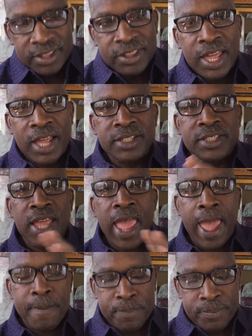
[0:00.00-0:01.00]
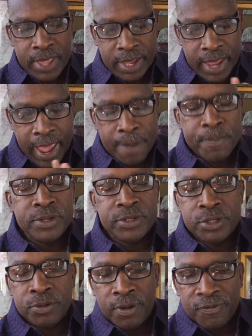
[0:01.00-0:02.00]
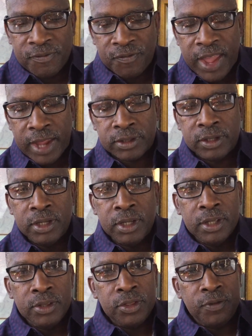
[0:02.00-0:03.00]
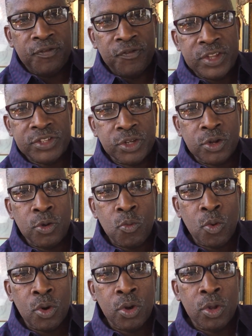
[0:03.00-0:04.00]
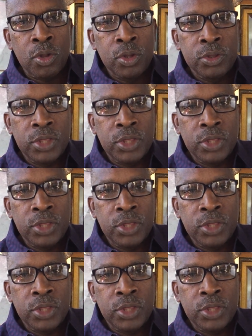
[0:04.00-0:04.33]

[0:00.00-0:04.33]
that happens to affect the physical world,